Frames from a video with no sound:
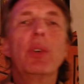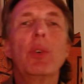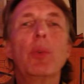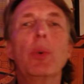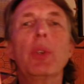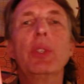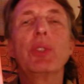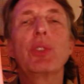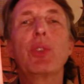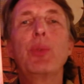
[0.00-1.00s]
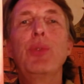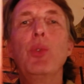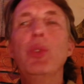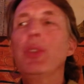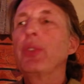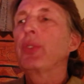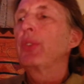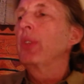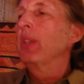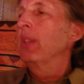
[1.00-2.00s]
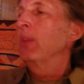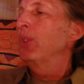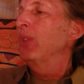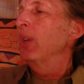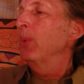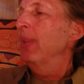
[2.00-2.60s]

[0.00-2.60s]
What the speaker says: where this threefoldness that we share with